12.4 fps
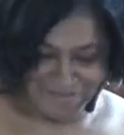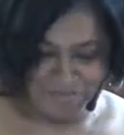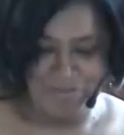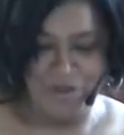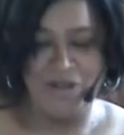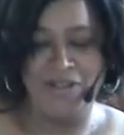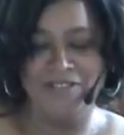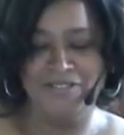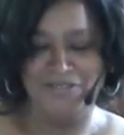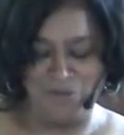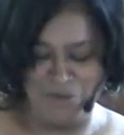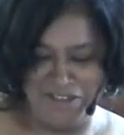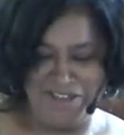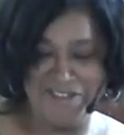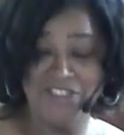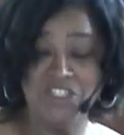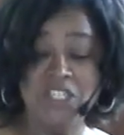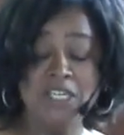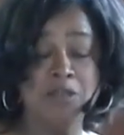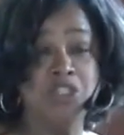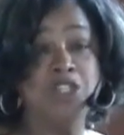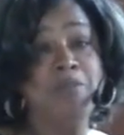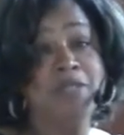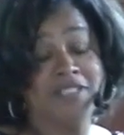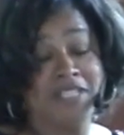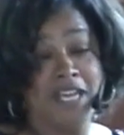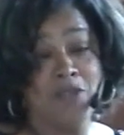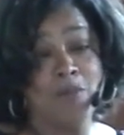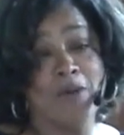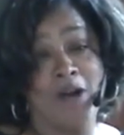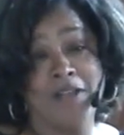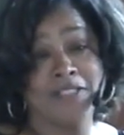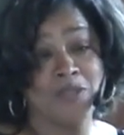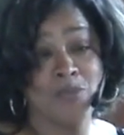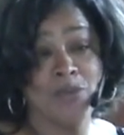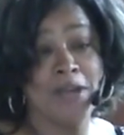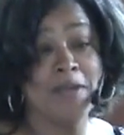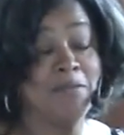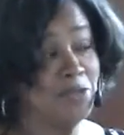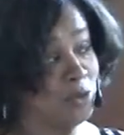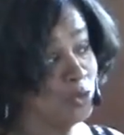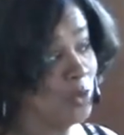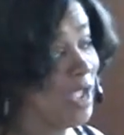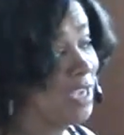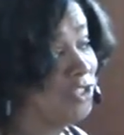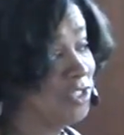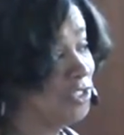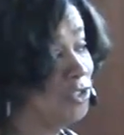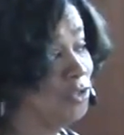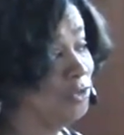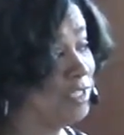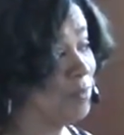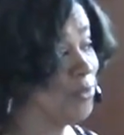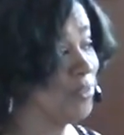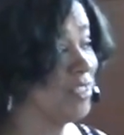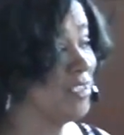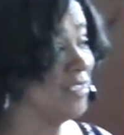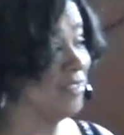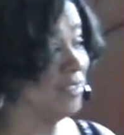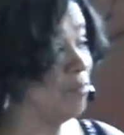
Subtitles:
Pause, okay. She put together pause and pray, but those were actually two separate things.